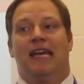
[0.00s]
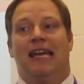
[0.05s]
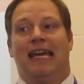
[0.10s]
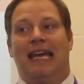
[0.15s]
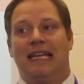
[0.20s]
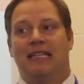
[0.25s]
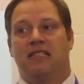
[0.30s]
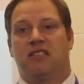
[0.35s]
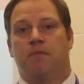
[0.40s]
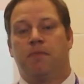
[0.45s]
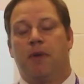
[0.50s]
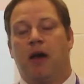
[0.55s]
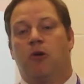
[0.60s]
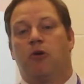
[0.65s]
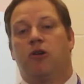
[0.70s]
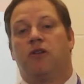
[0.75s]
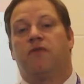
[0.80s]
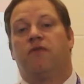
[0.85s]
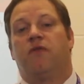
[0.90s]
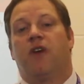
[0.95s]
It's
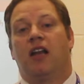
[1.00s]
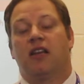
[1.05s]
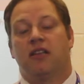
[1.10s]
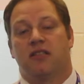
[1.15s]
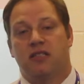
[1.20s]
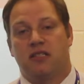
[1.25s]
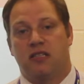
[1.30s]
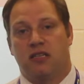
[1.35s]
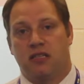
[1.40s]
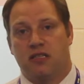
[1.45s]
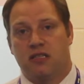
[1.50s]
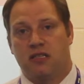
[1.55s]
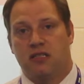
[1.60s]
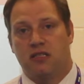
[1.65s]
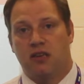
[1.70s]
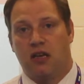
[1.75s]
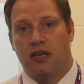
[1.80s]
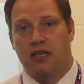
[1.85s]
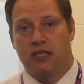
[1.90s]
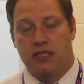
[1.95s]
about advancing
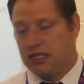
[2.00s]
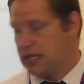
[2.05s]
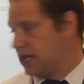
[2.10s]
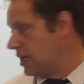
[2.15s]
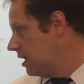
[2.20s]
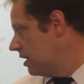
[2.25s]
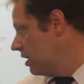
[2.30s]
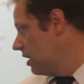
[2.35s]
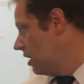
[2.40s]
society.